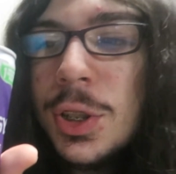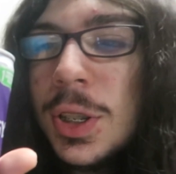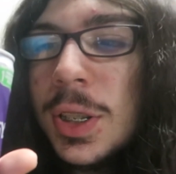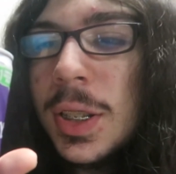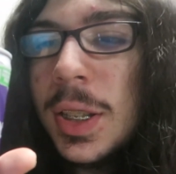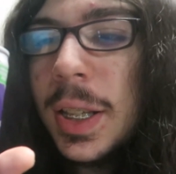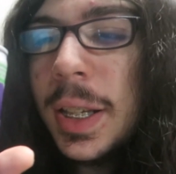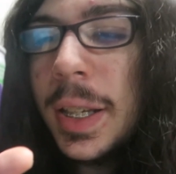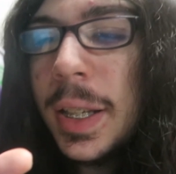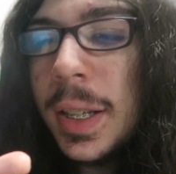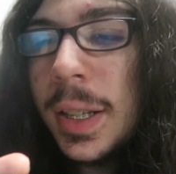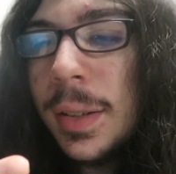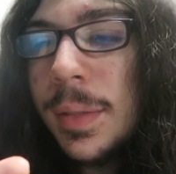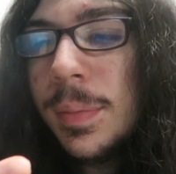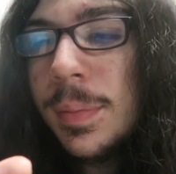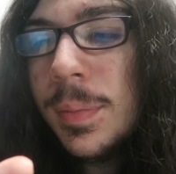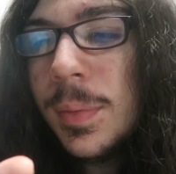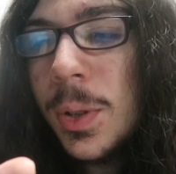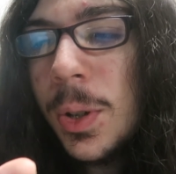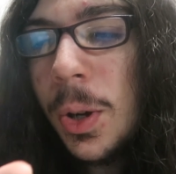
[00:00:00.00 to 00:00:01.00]
just like
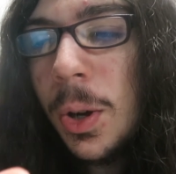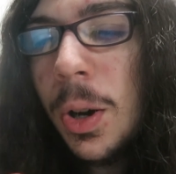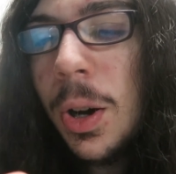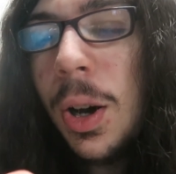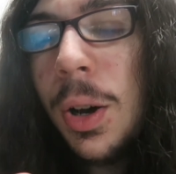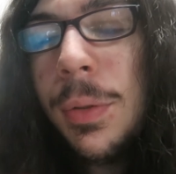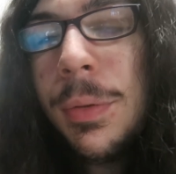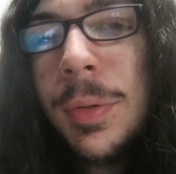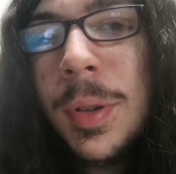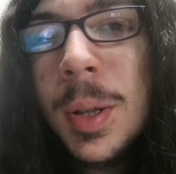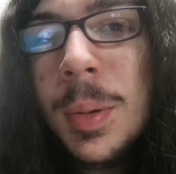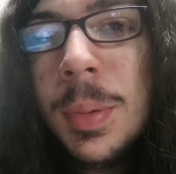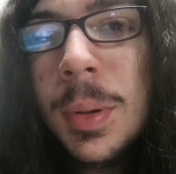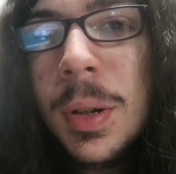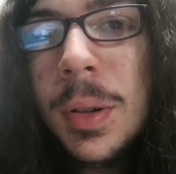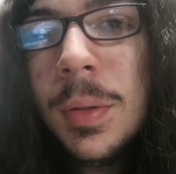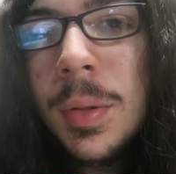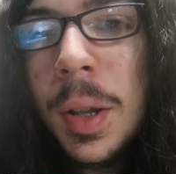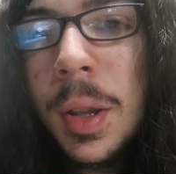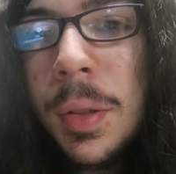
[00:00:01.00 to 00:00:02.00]
coffee
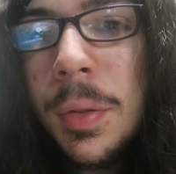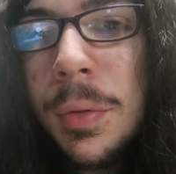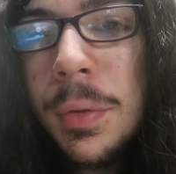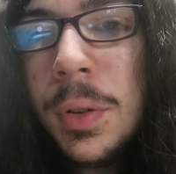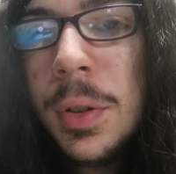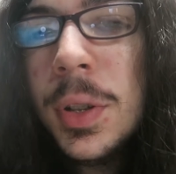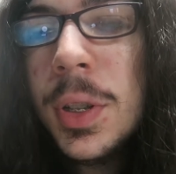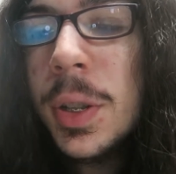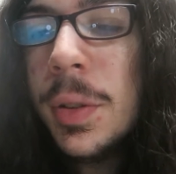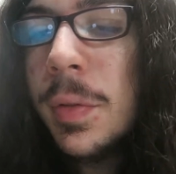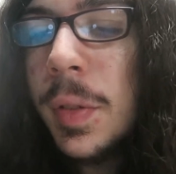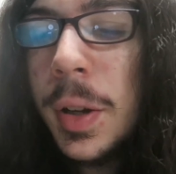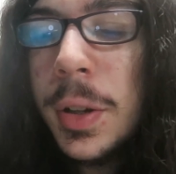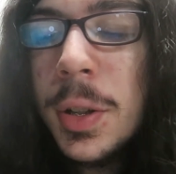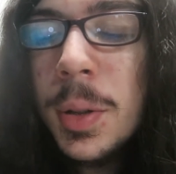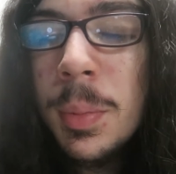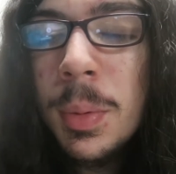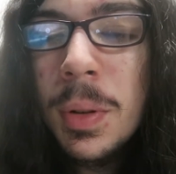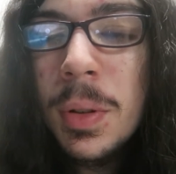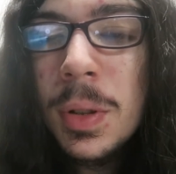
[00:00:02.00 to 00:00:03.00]
but with fruits and
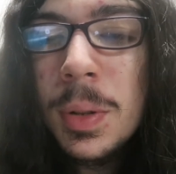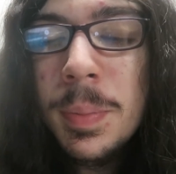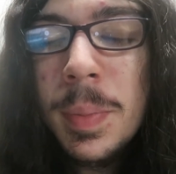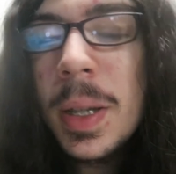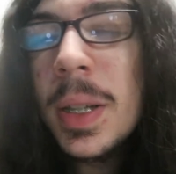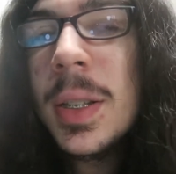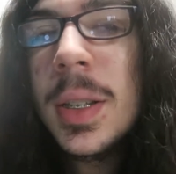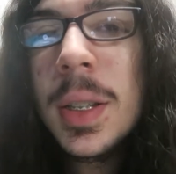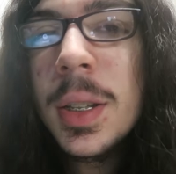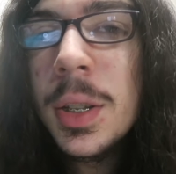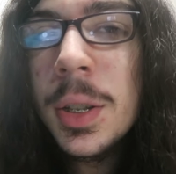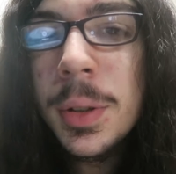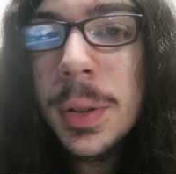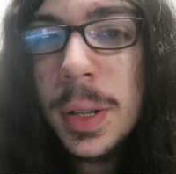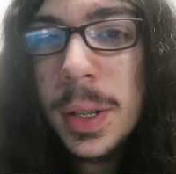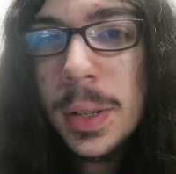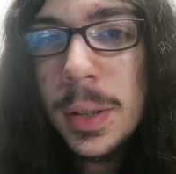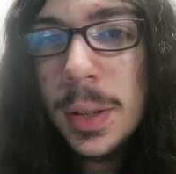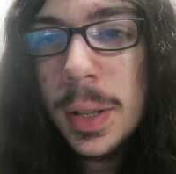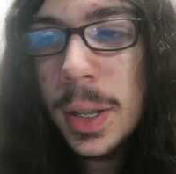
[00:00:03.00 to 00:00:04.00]
vegetables mixed into
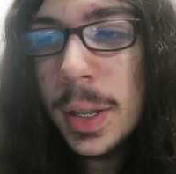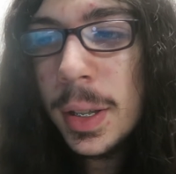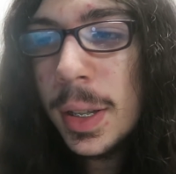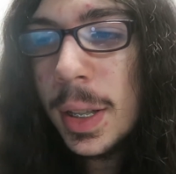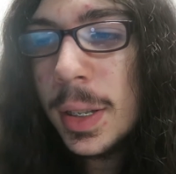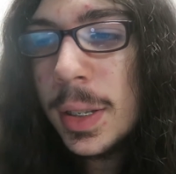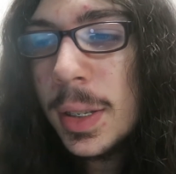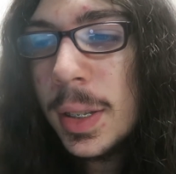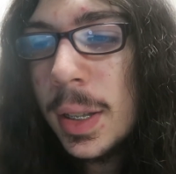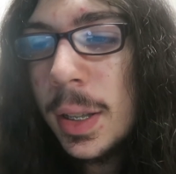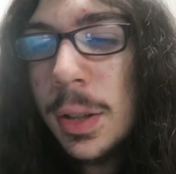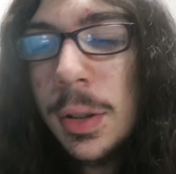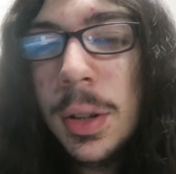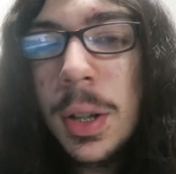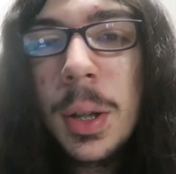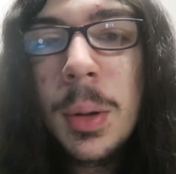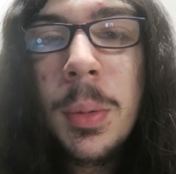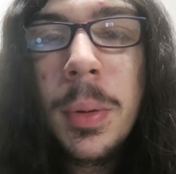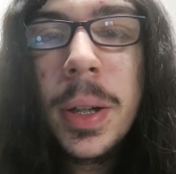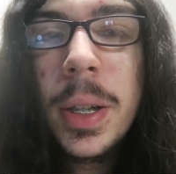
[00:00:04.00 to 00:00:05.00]
it. Like, that's
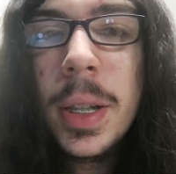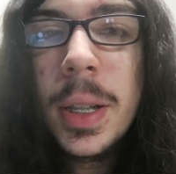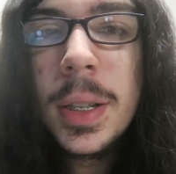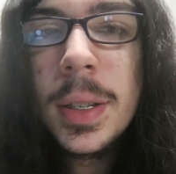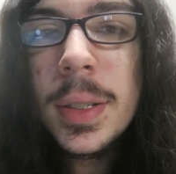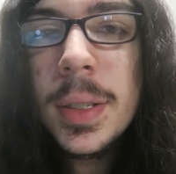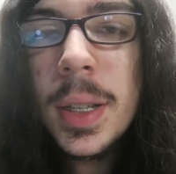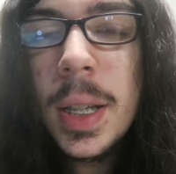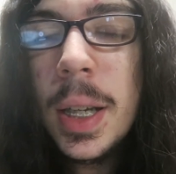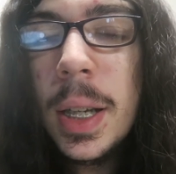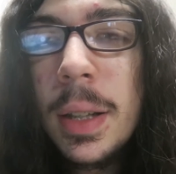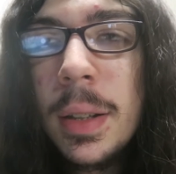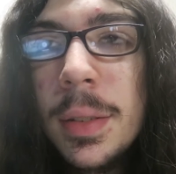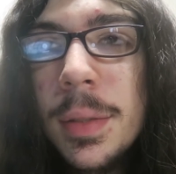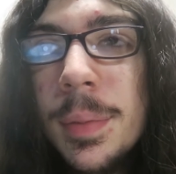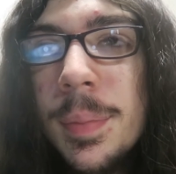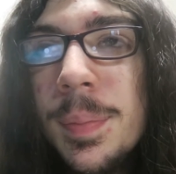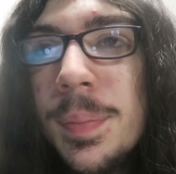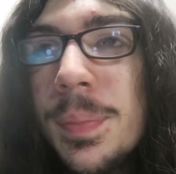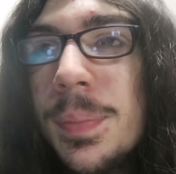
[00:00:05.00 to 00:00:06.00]
literally what it is,
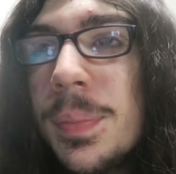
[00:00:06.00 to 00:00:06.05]
and